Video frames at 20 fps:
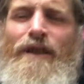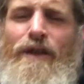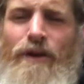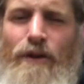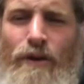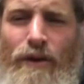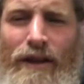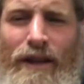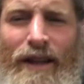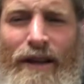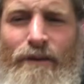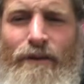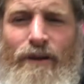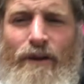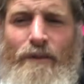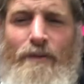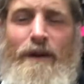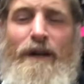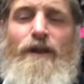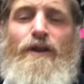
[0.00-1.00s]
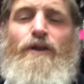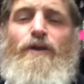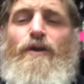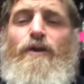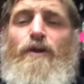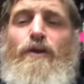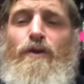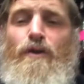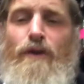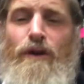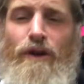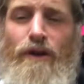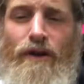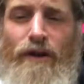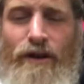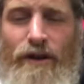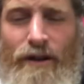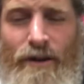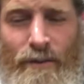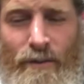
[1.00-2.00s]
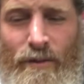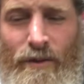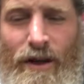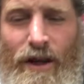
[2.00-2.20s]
third level of Pesha to do good,